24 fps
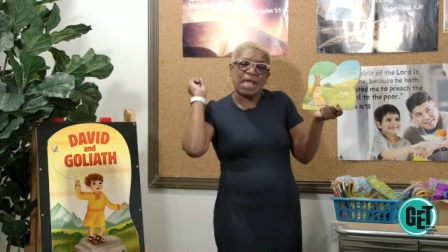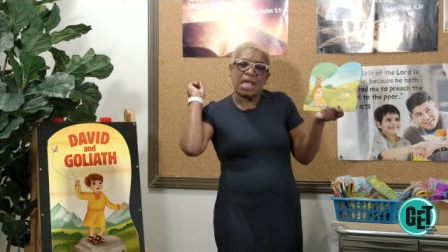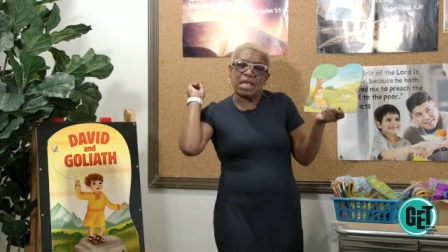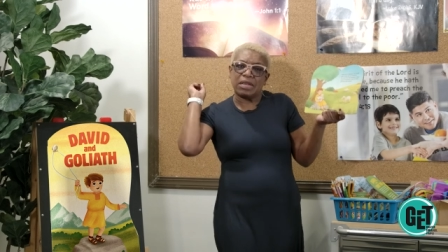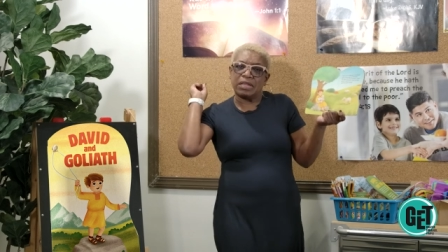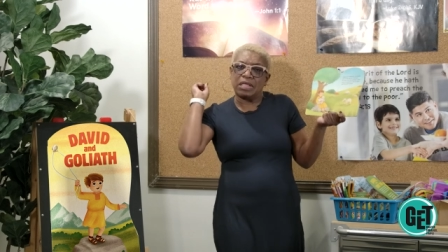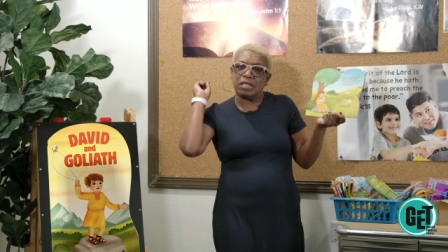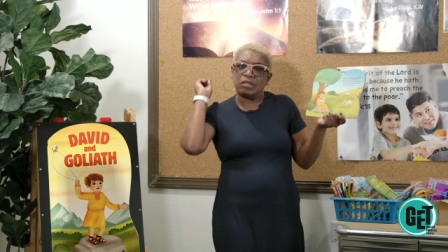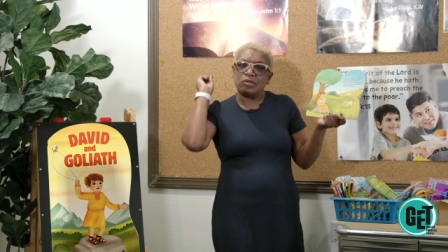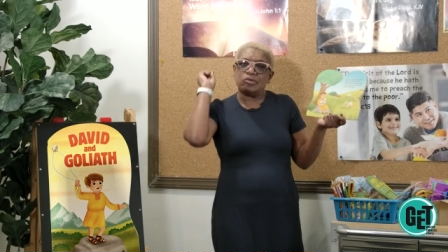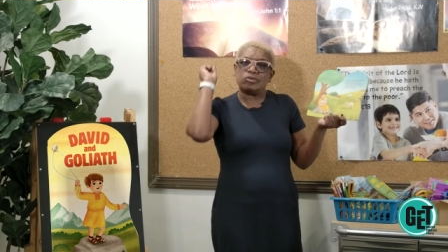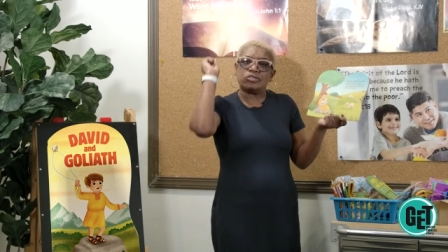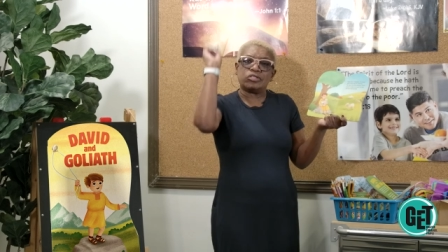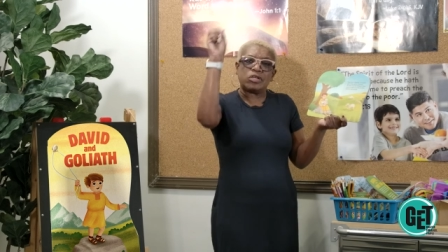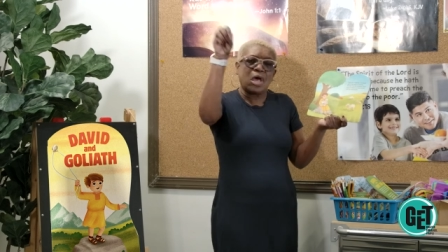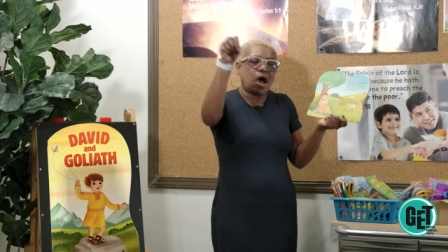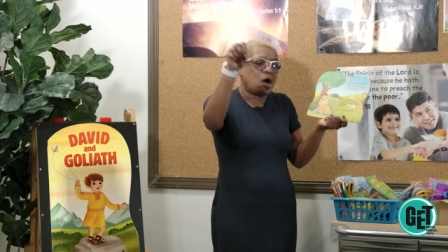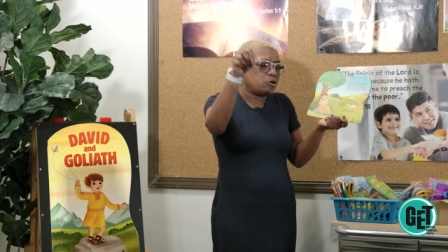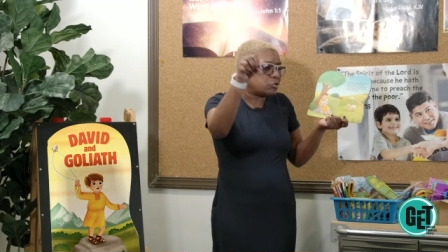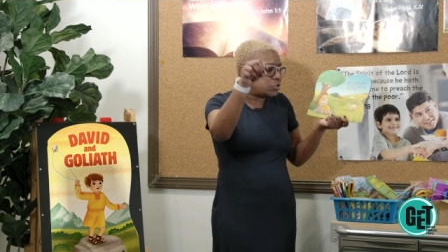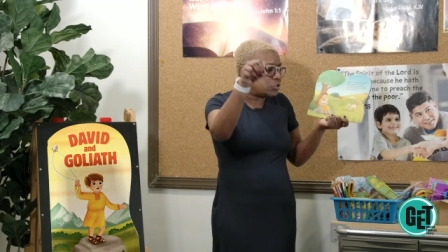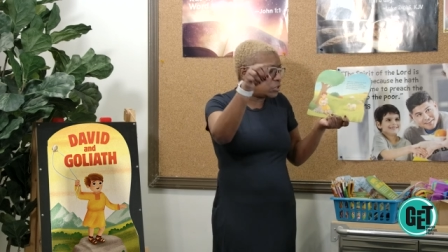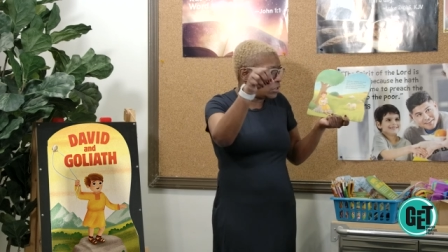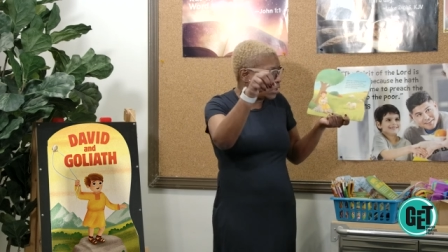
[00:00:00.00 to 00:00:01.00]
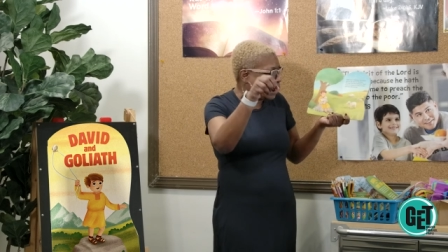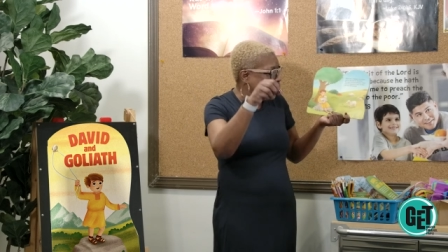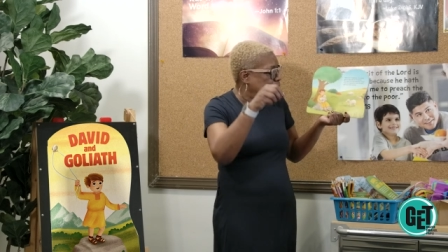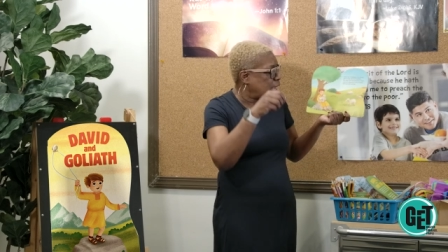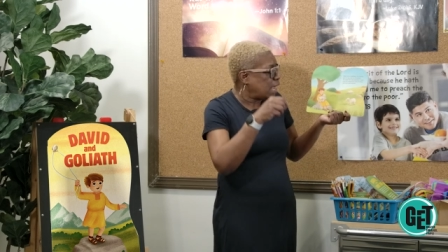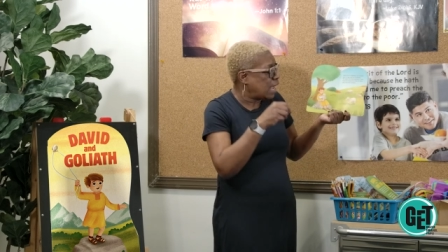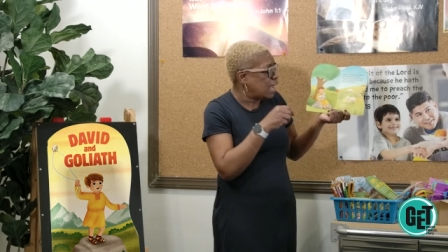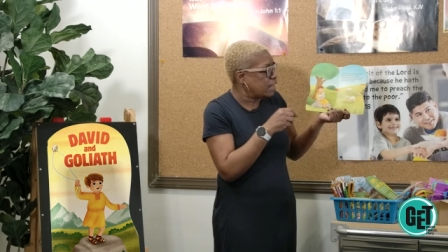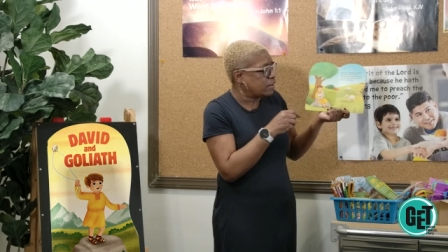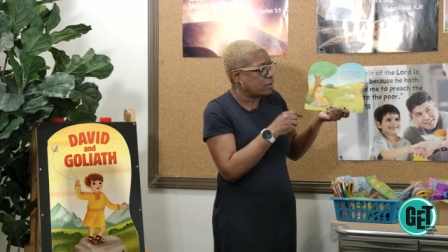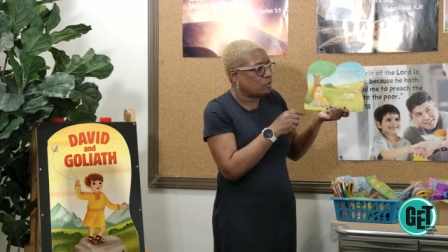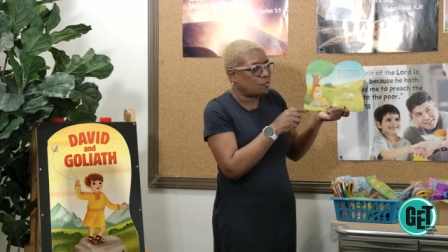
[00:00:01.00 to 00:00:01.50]
and then you toss it
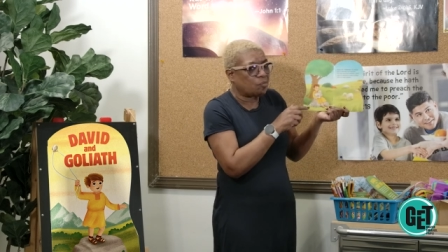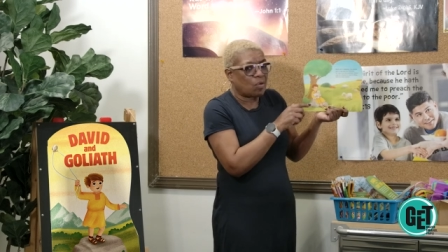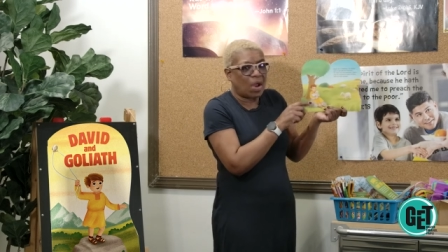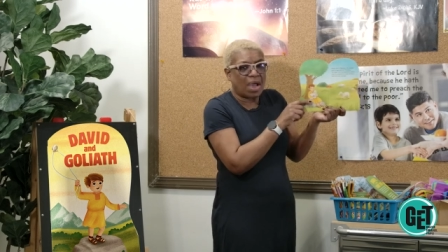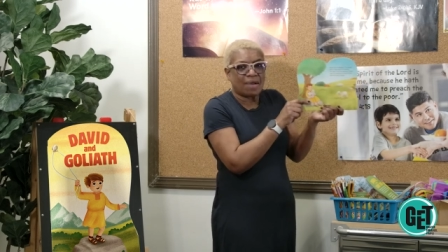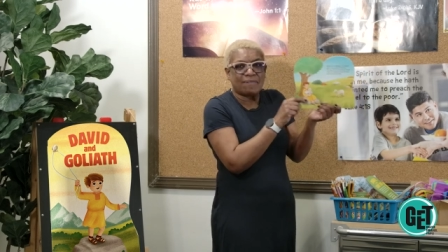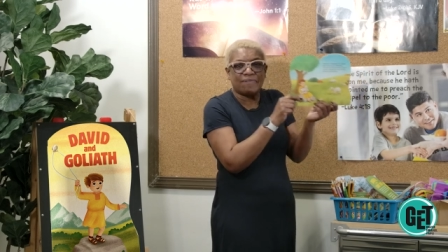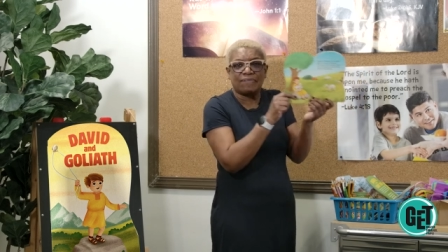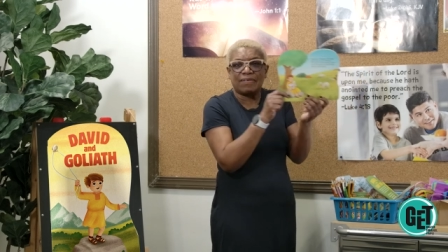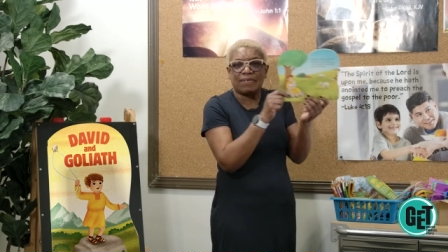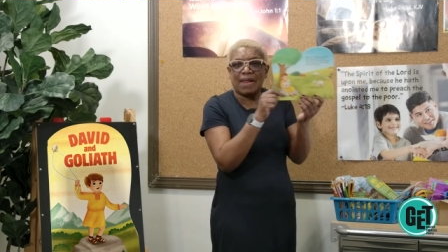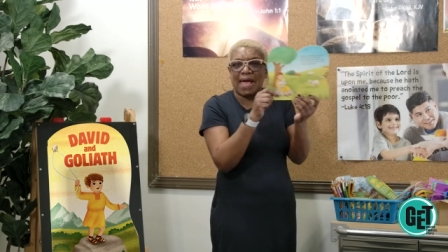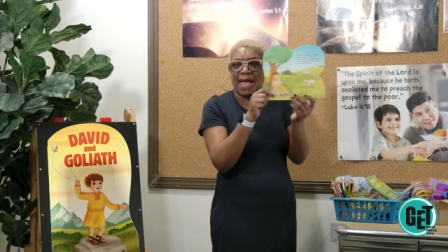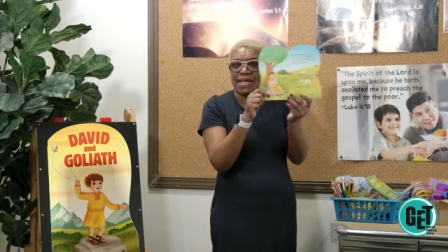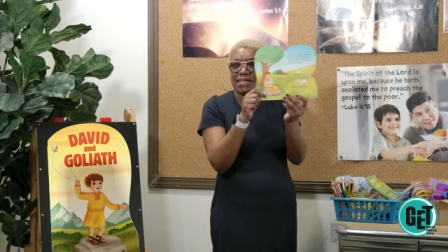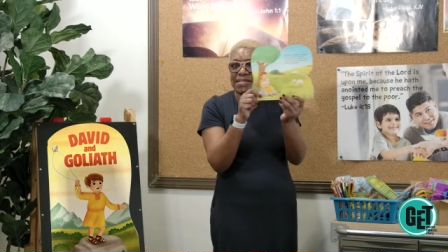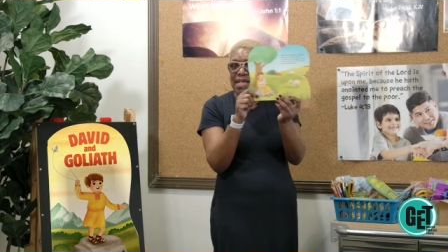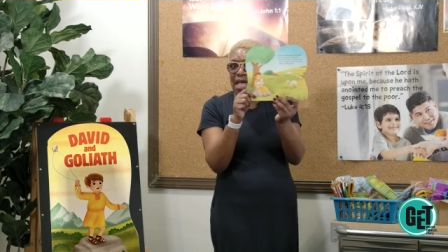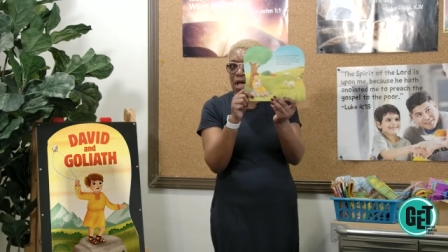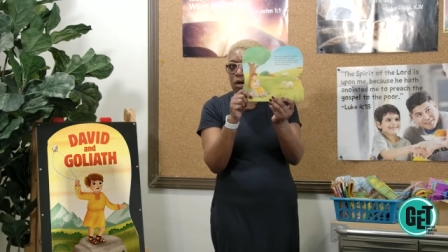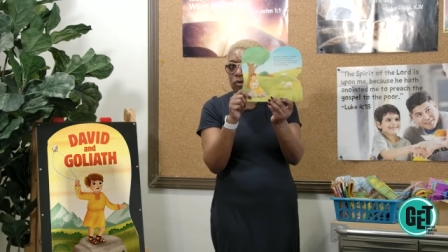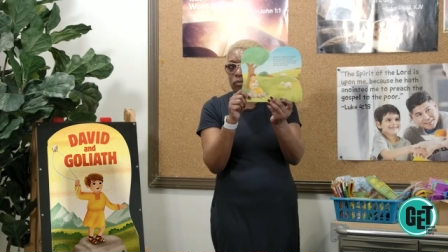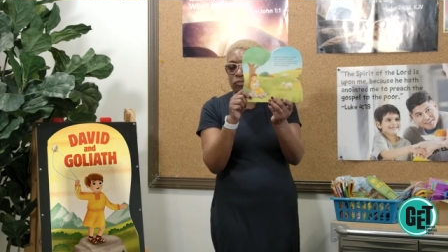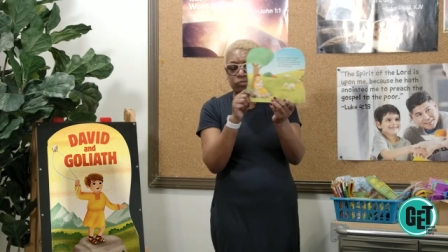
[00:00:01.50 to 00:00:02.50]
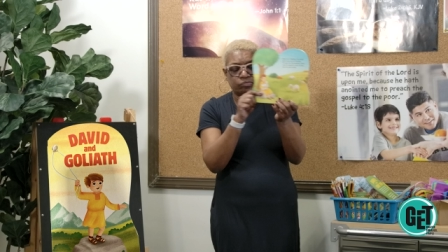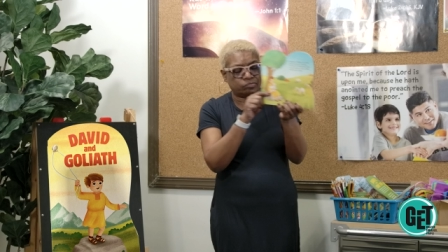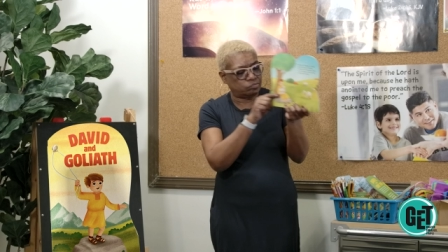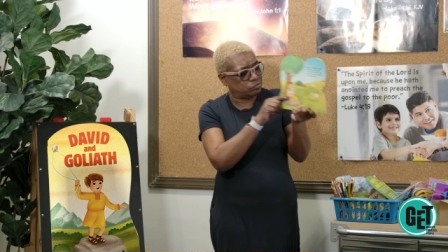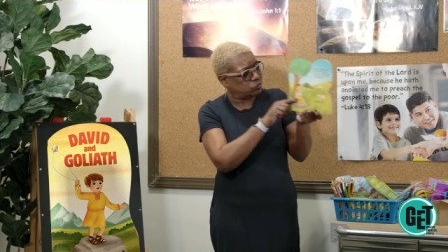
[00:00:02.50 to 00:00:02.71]
and the rock flies out.